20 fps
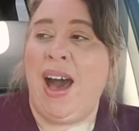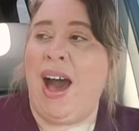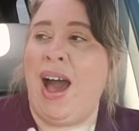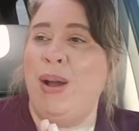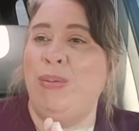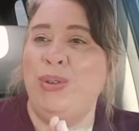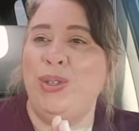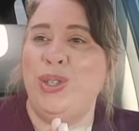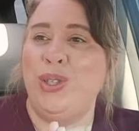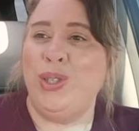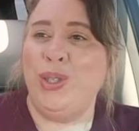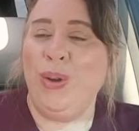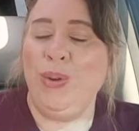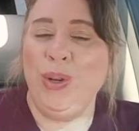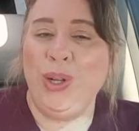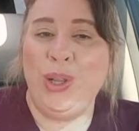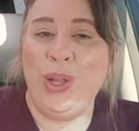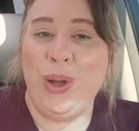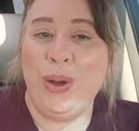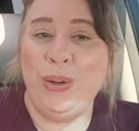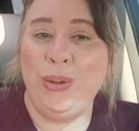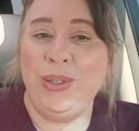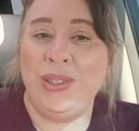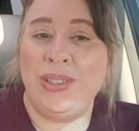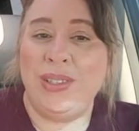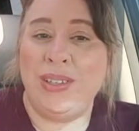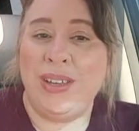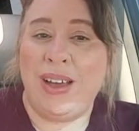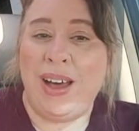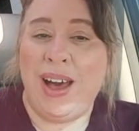I was so
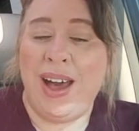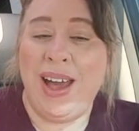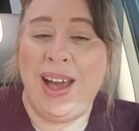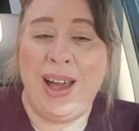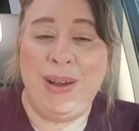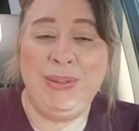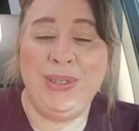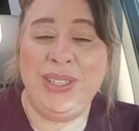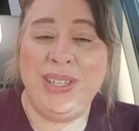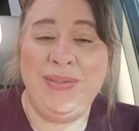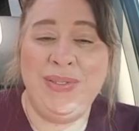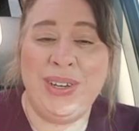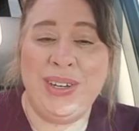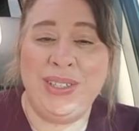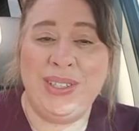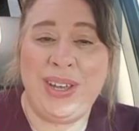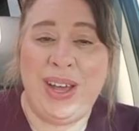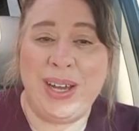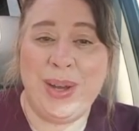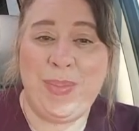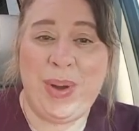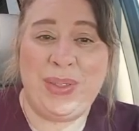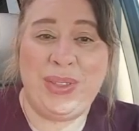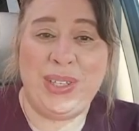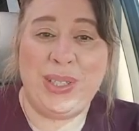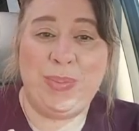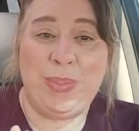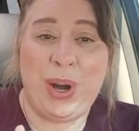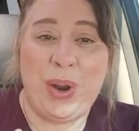close. I wasn't even going to talk about this,